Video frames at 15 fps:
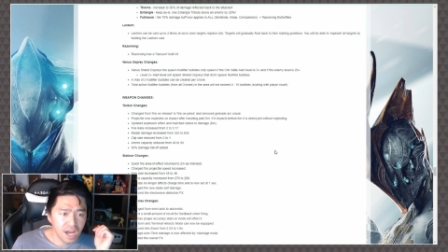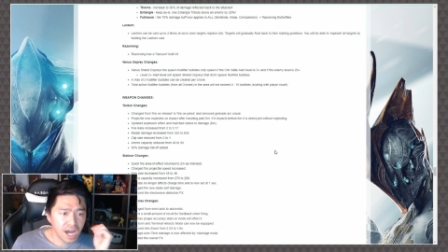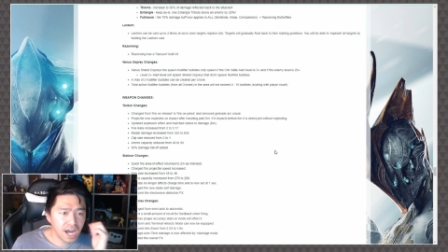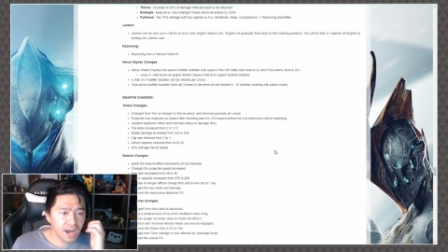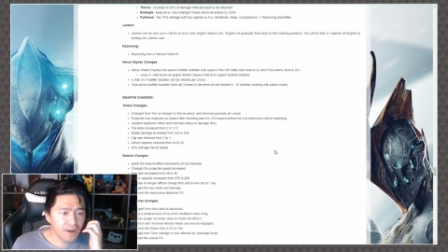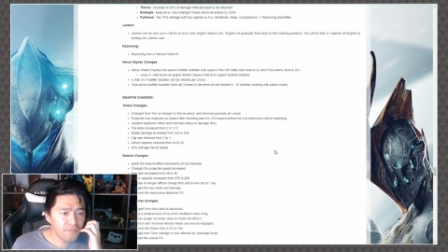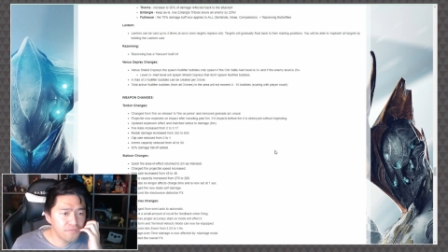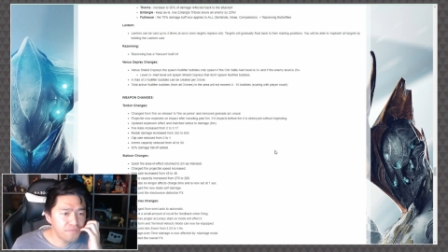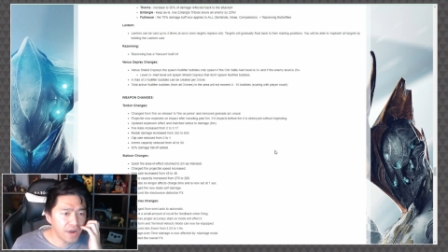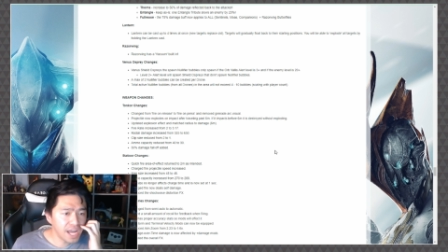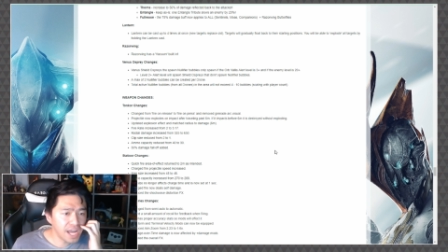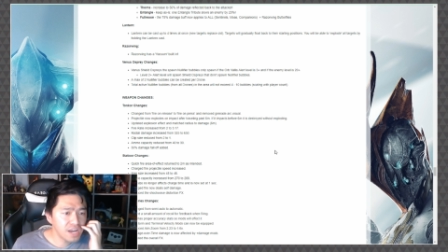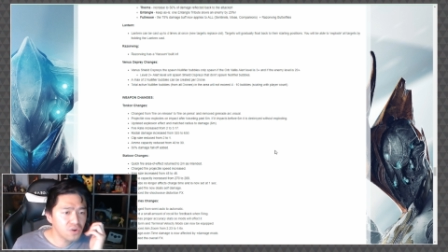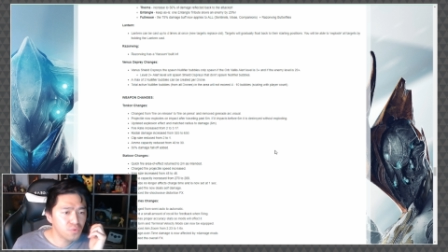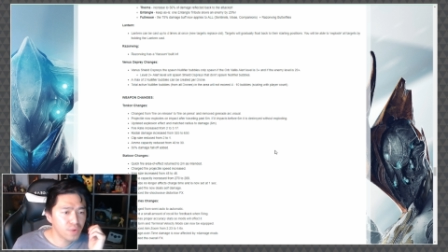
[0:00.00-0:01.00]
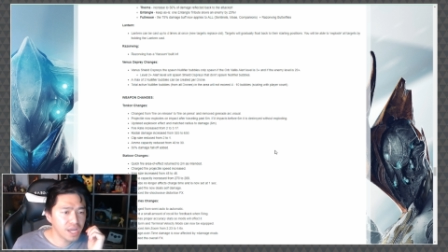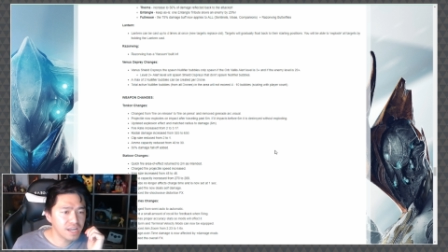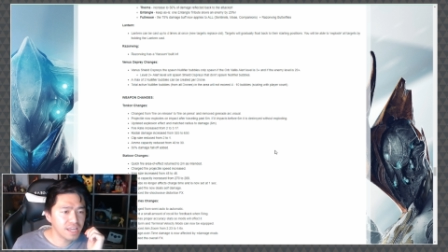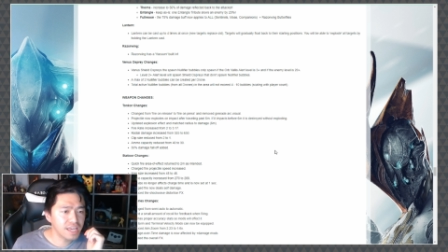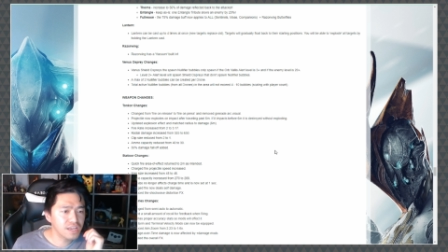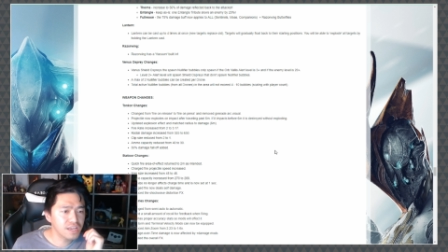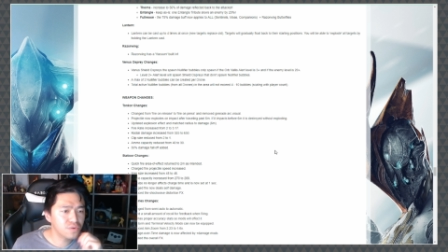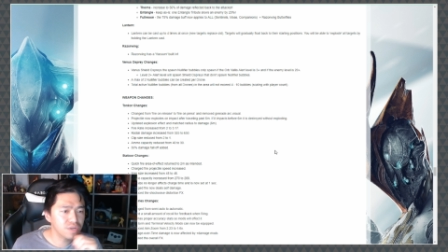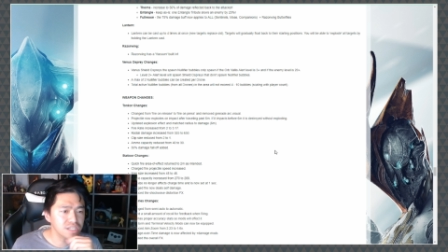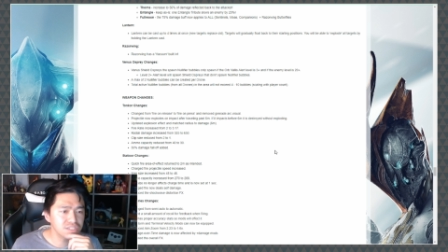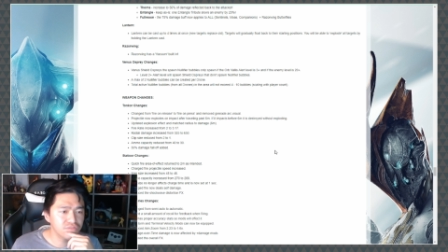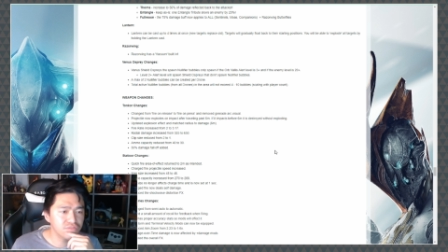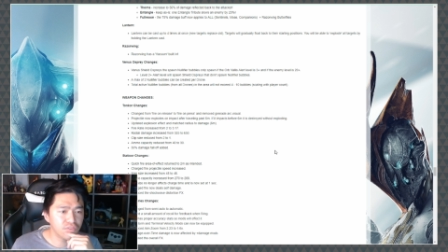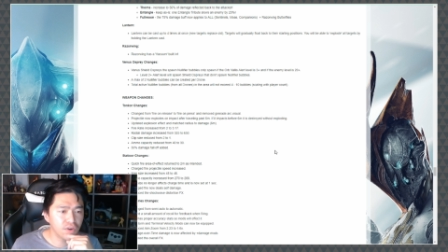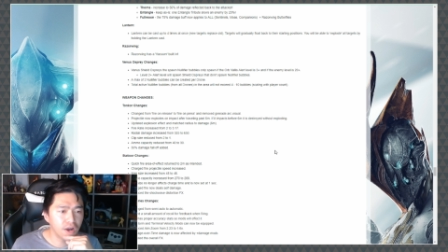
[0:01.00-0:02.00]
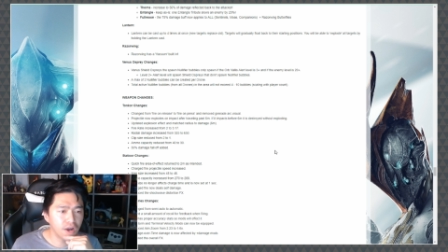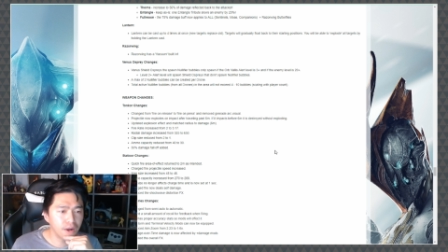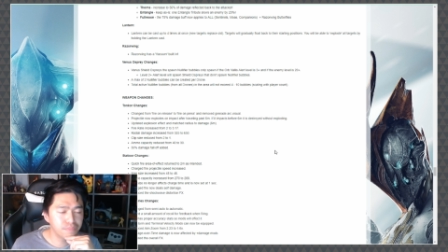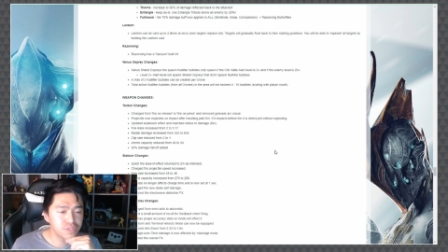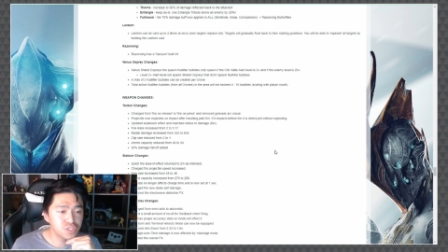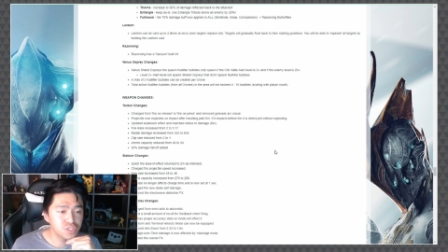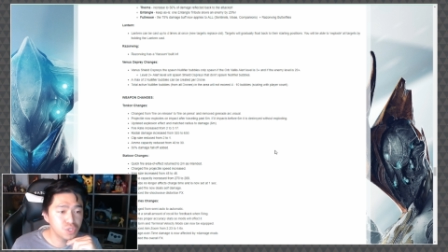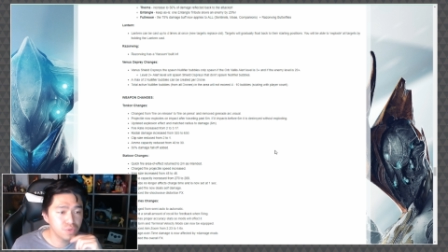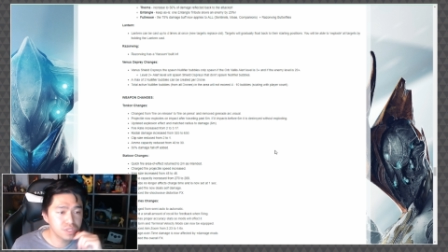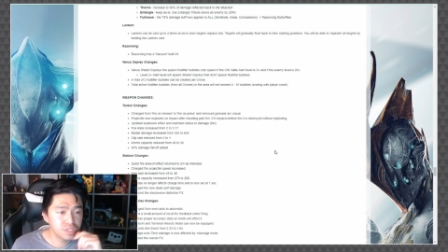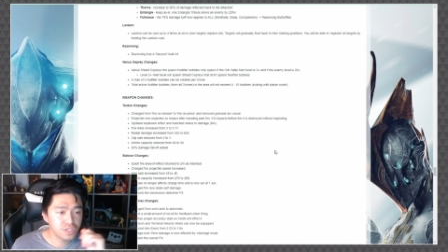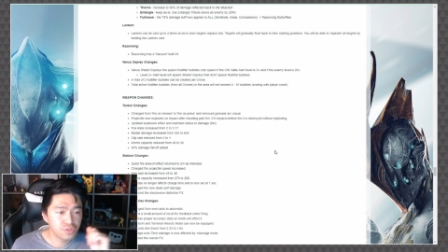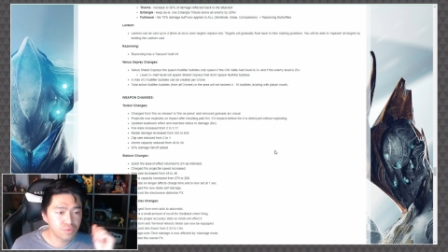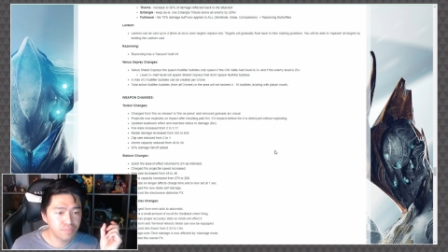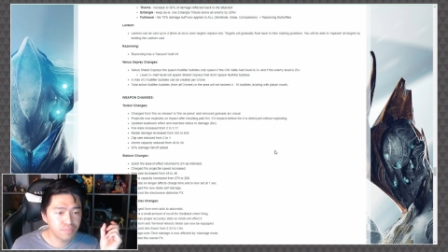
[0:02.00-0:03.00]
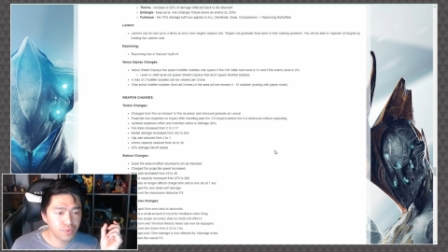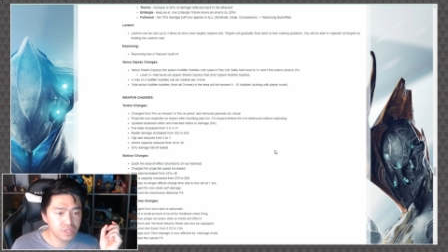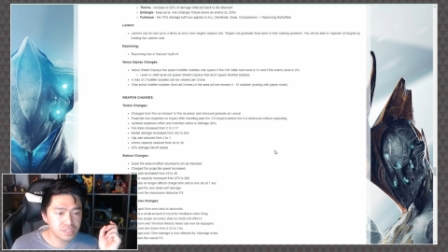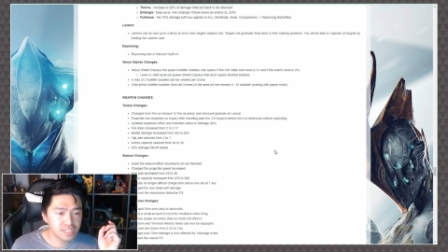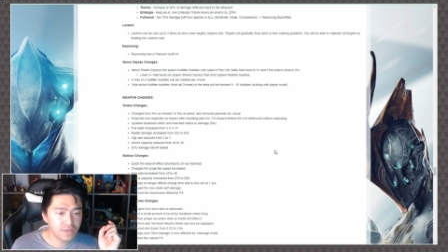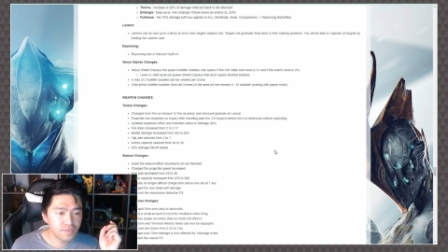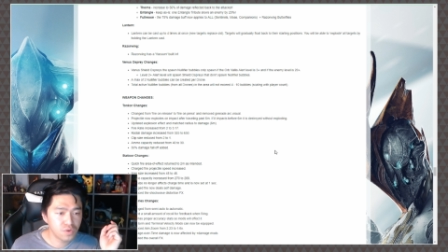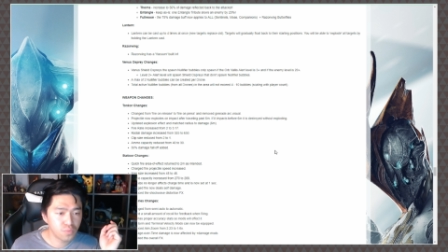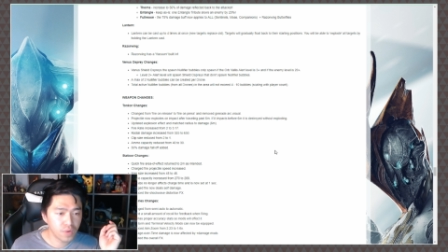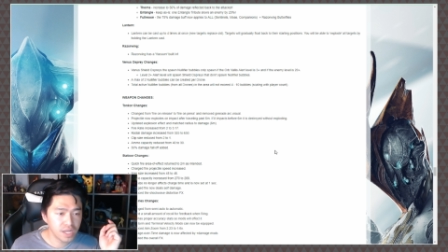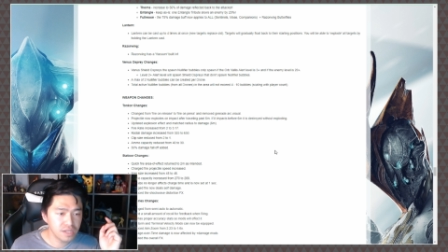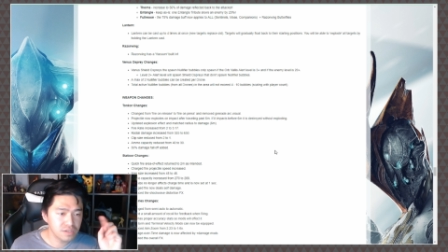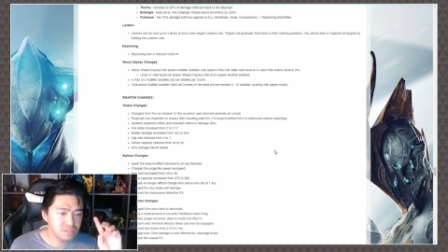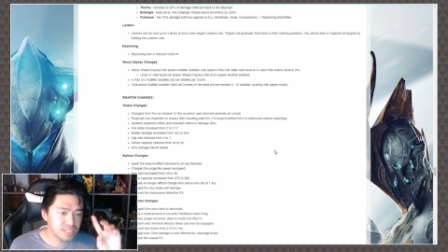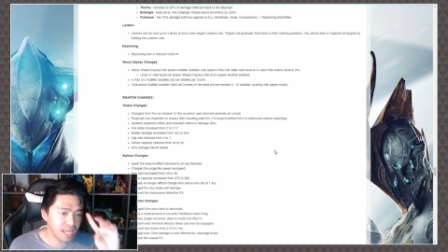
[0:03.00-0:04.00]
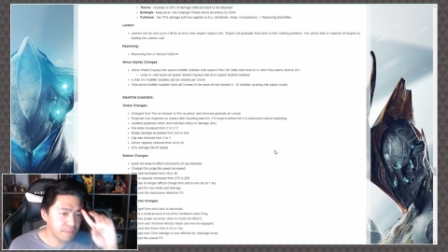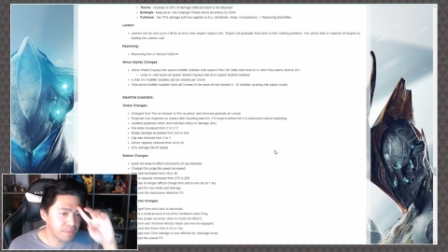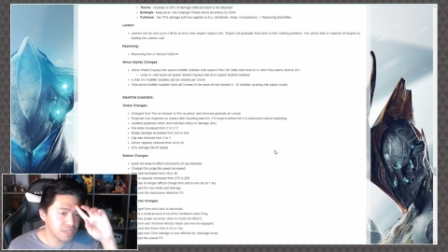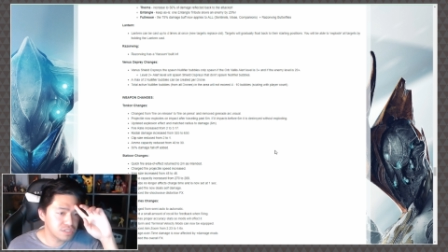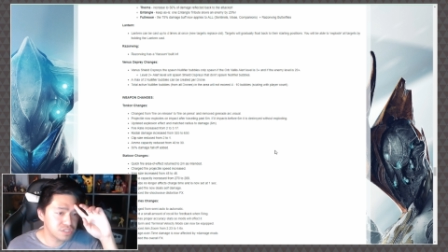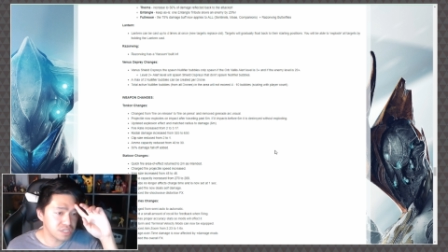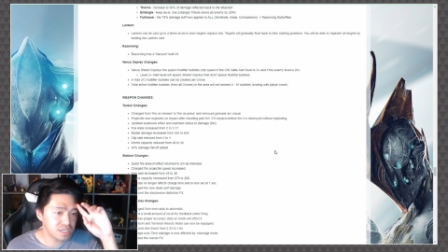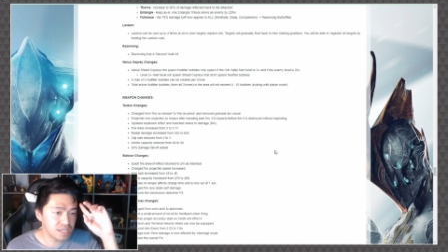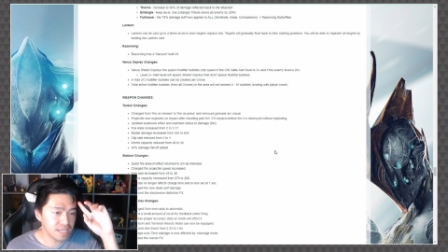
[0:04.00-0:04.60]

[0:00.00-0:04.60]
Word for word: Uh, fire rate increased from 2 to 3.7. Radial damage